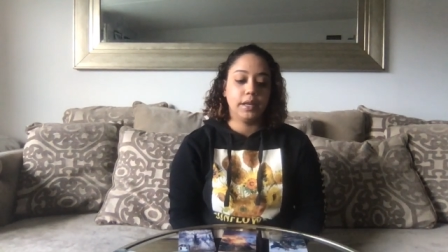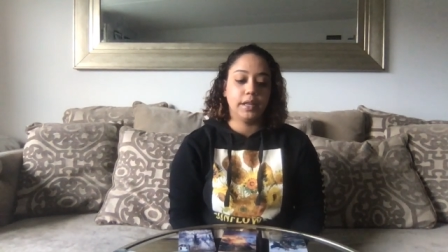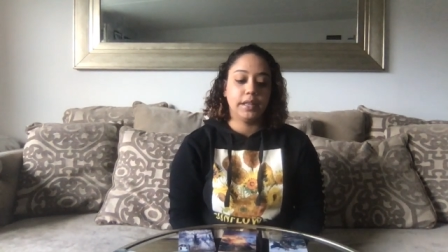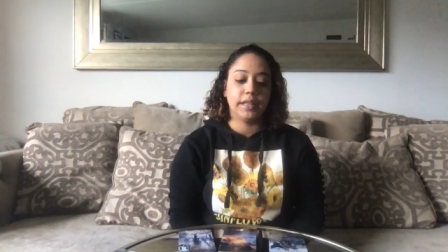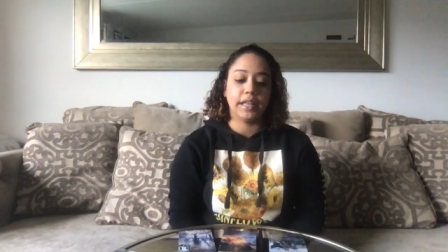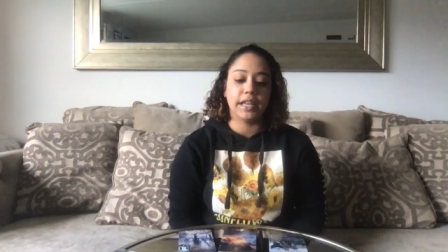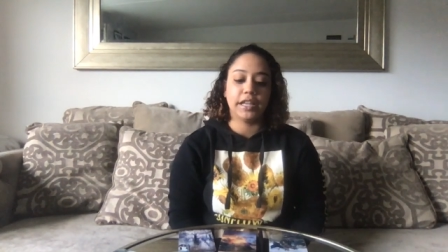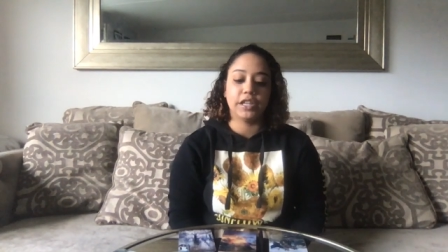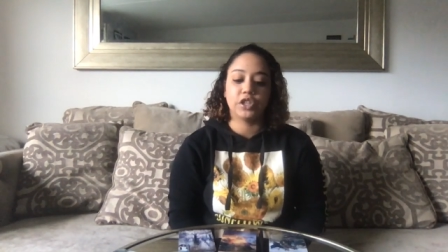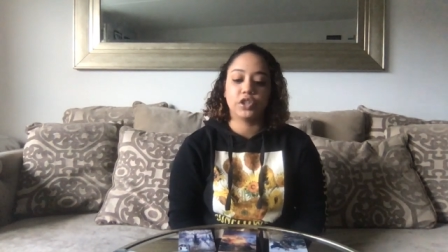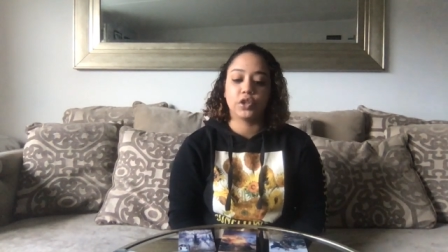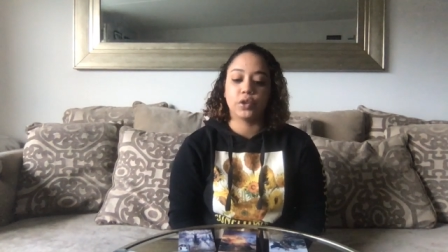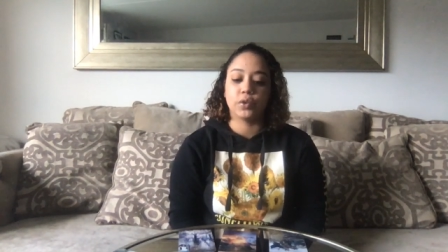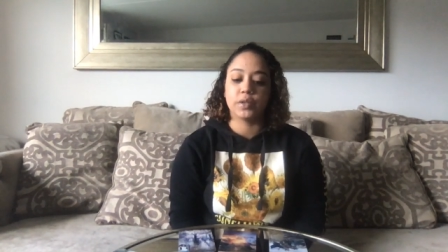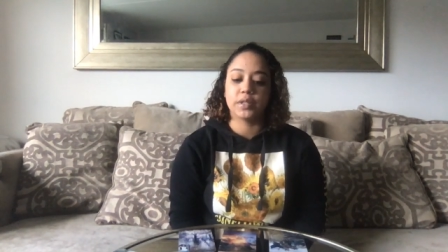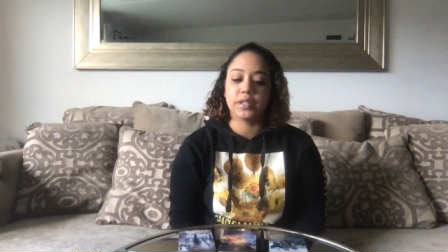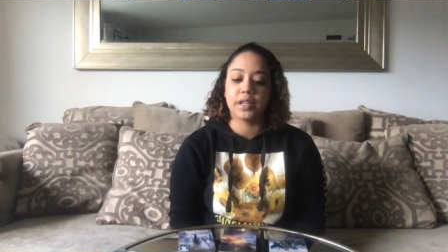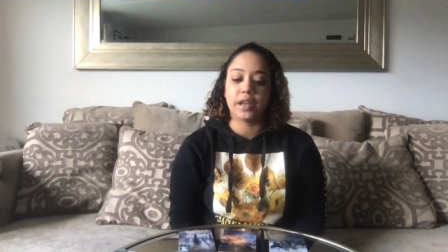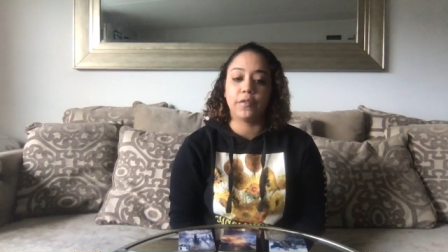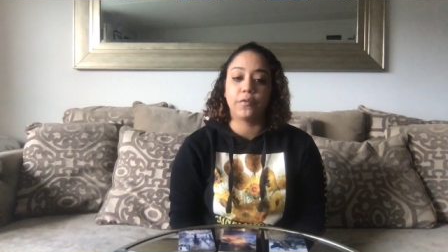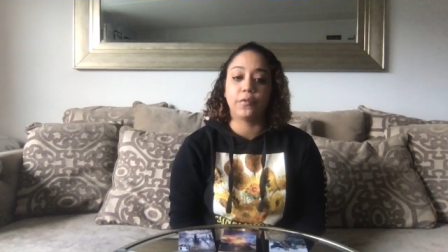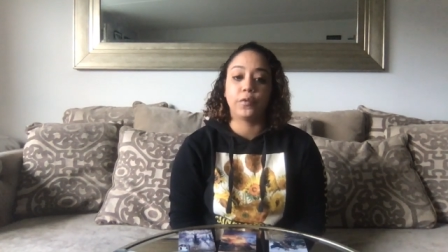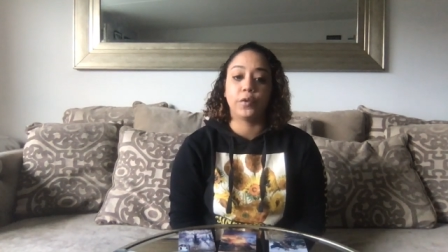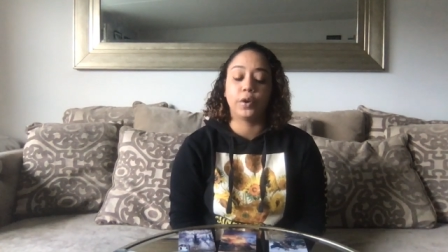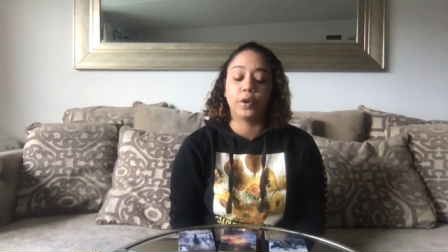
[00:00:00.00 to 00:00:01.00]
that shows
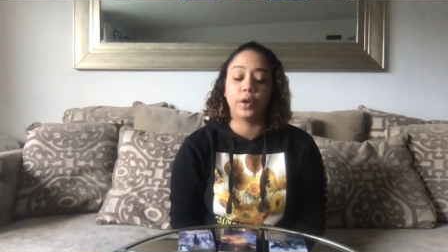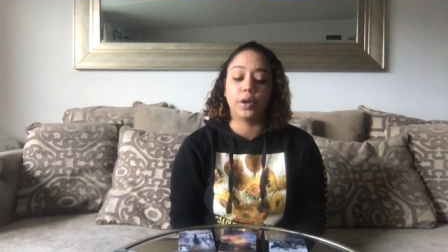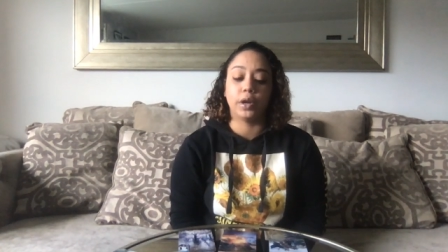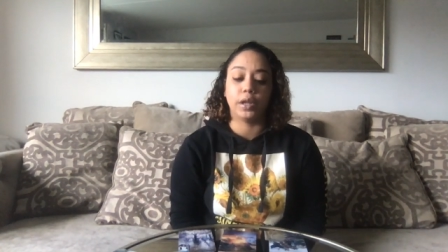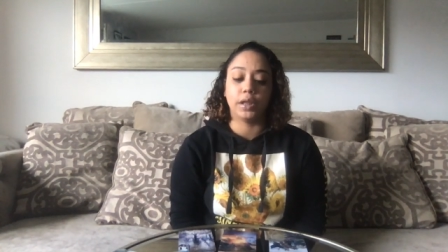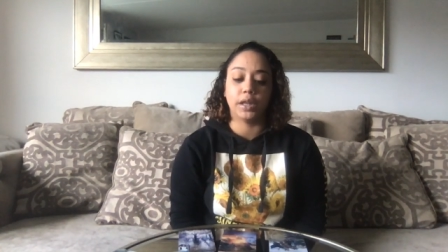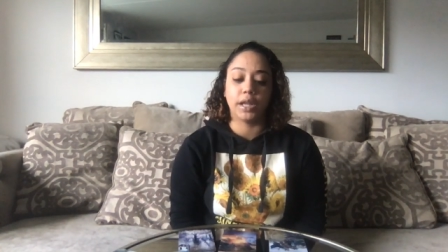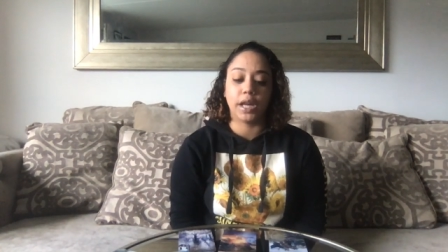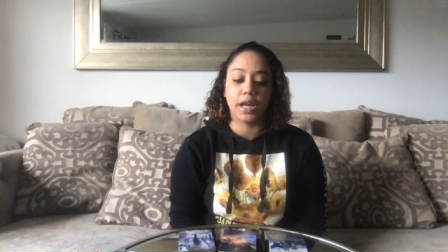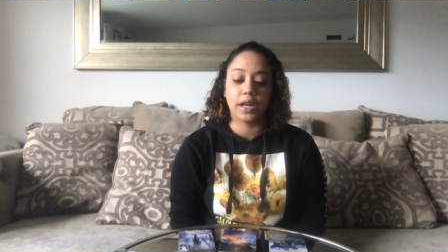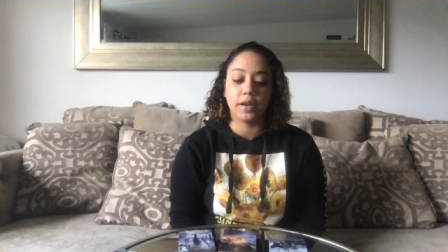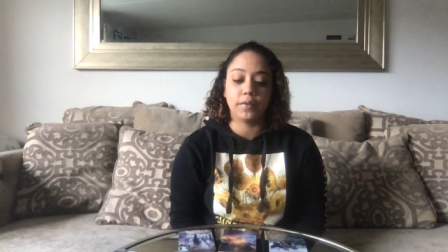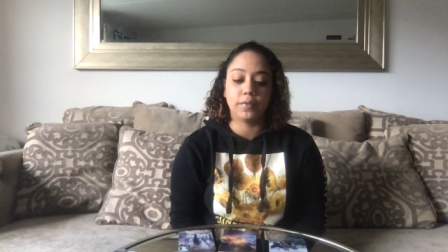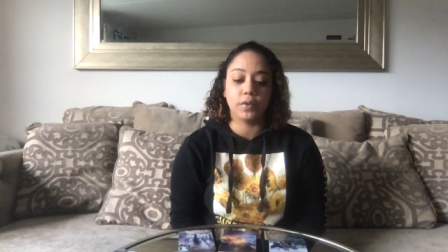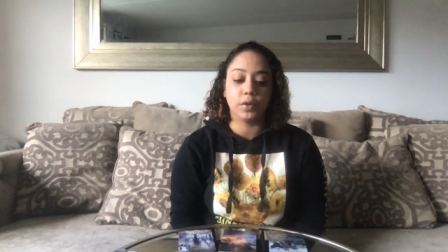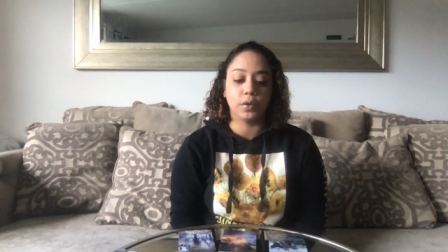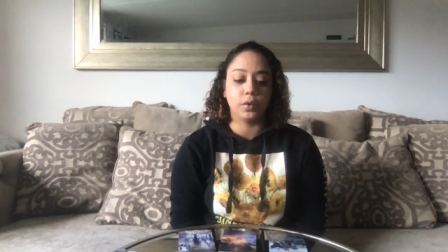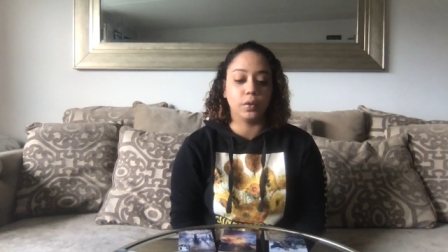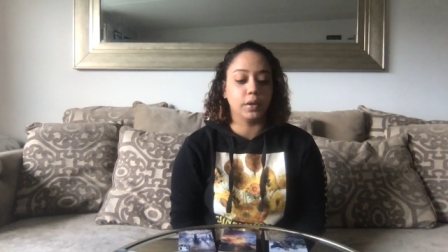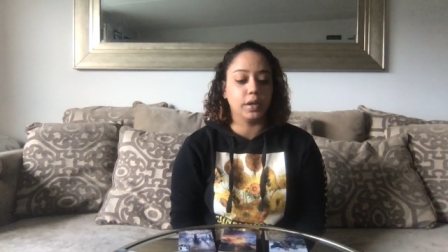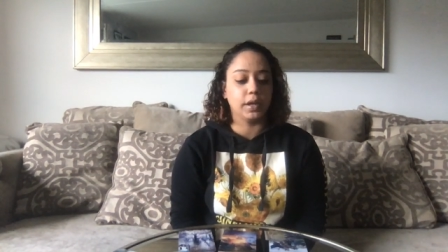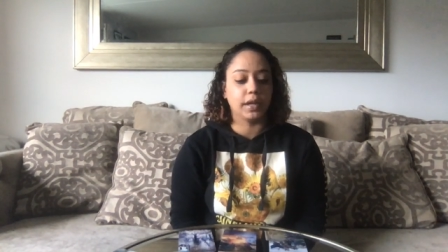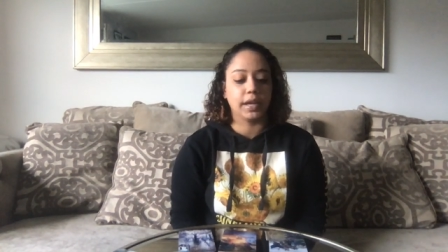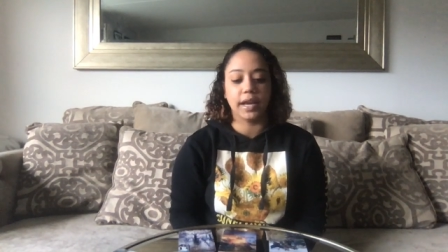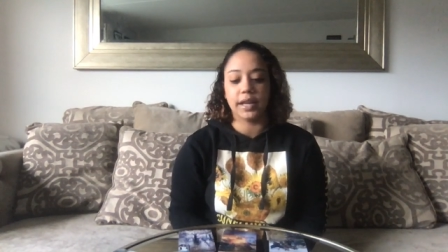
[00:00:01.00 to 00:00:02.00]
that for a lot of
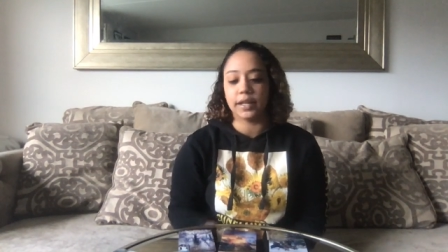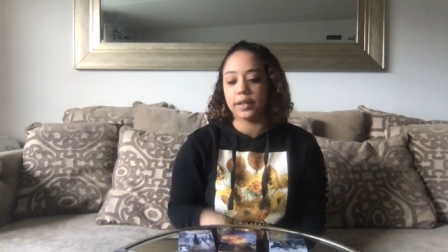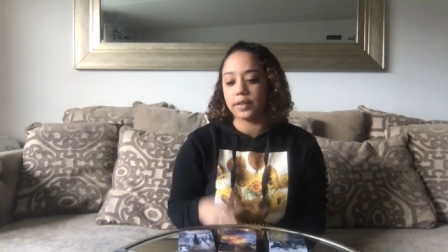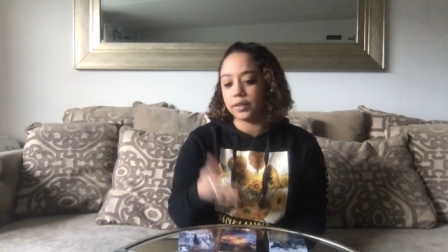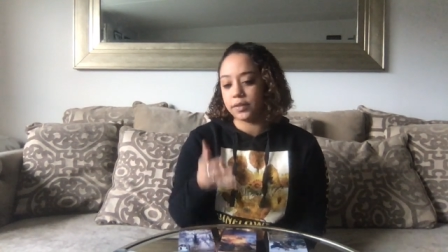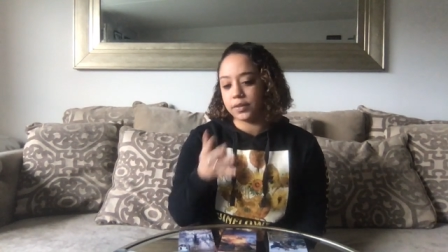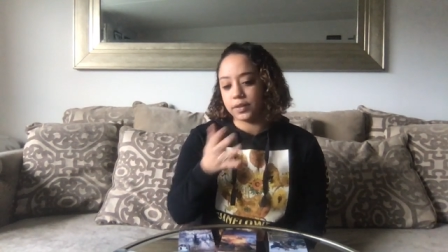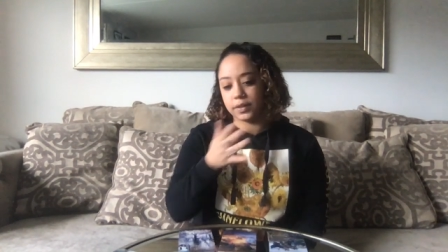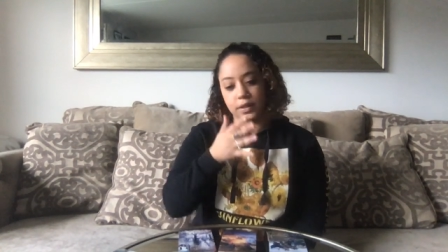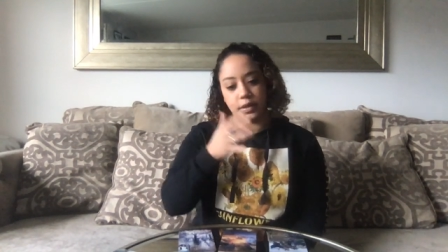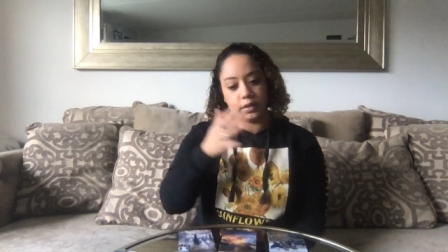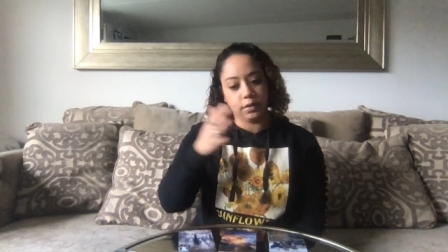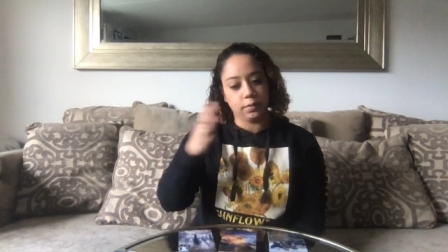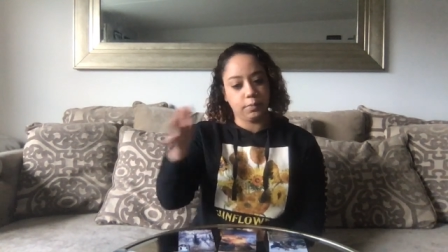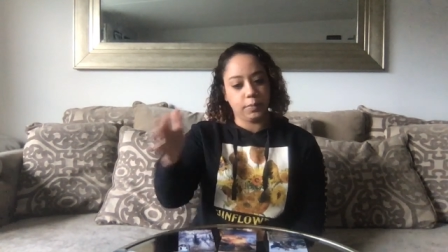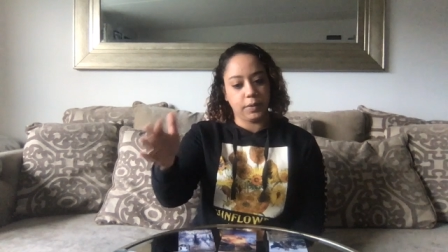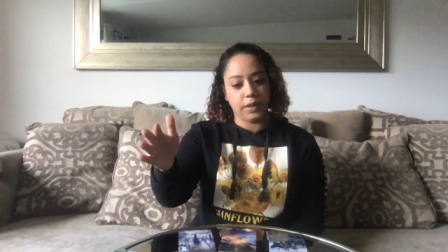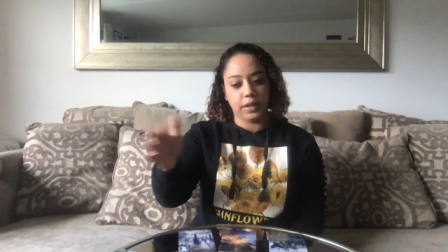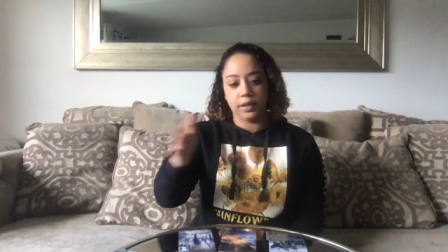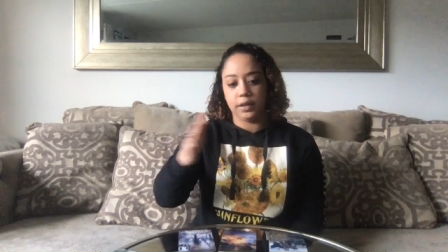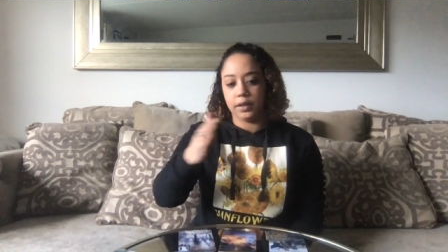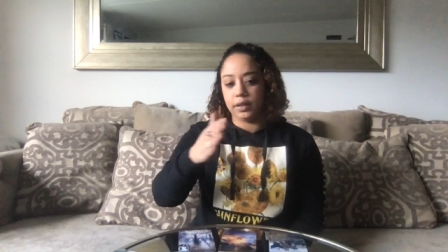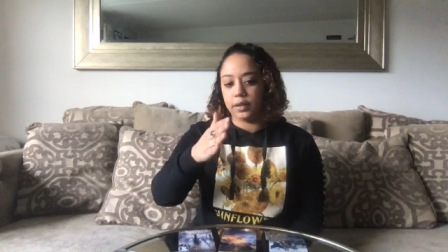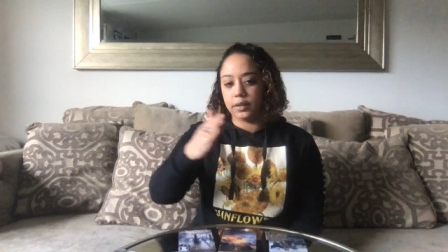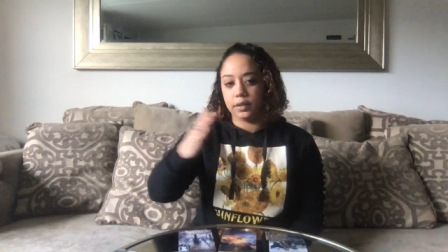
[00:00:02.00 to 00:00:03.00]
you, again, there's going to
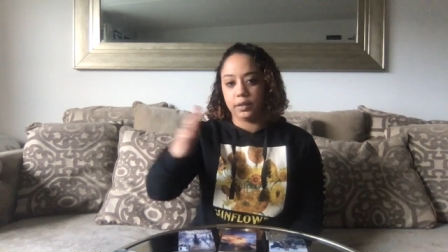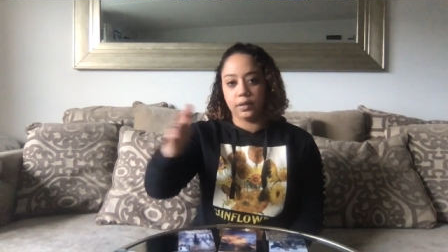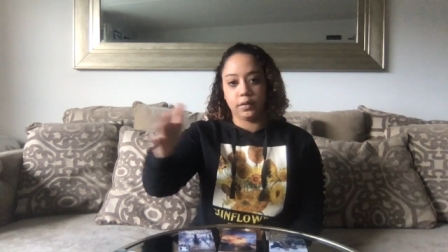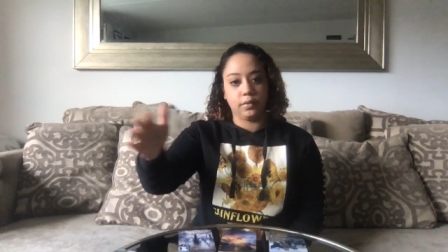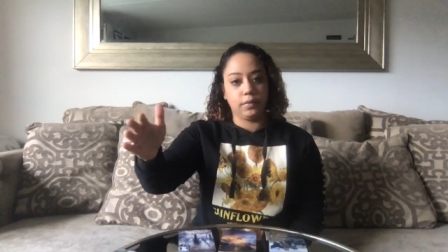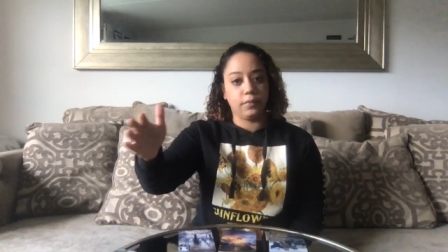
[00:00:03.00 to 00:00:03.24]
be